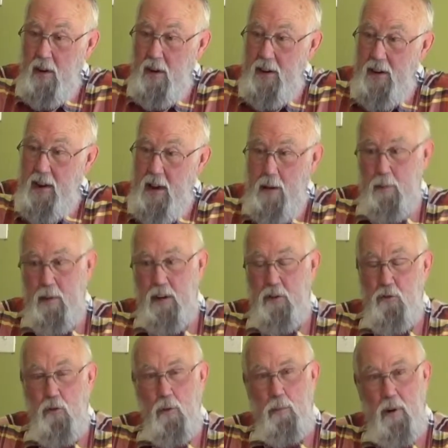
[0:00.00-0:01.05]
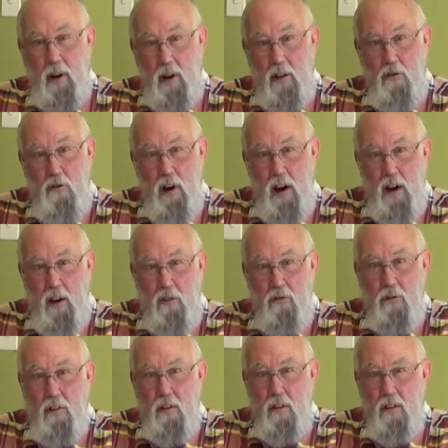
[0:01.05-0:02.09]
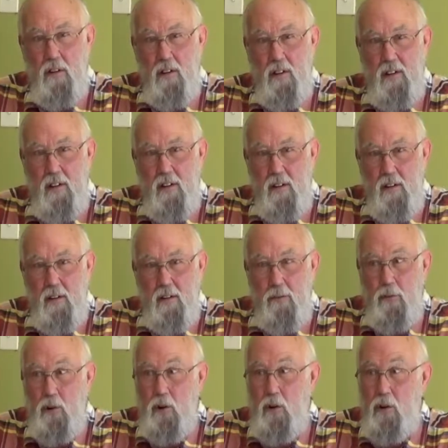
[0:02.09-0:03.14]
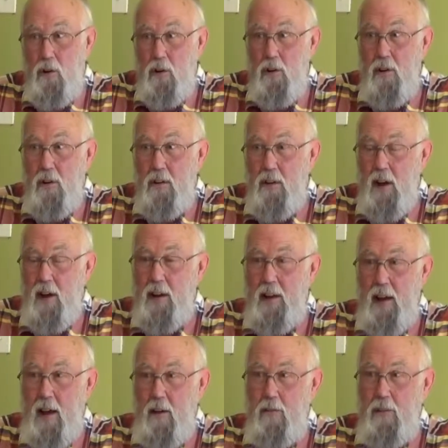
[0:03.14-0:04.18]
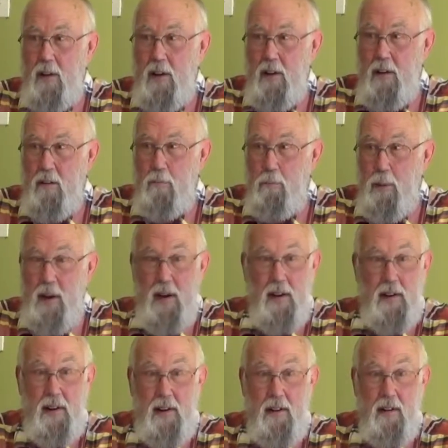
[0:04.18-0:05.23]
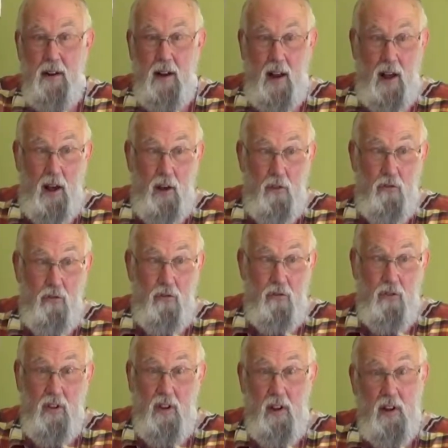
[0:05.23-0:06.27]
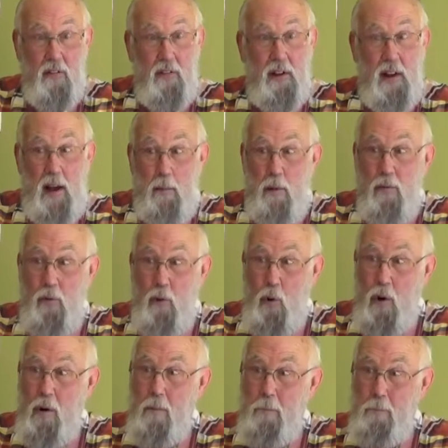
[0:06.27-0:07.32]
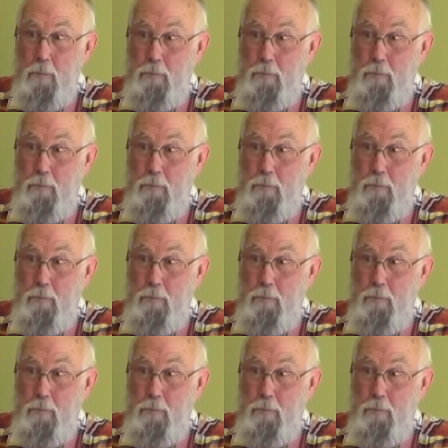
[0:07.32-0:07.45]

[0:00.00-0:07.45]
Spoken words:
and he came in to apologize for not having been in class the day before.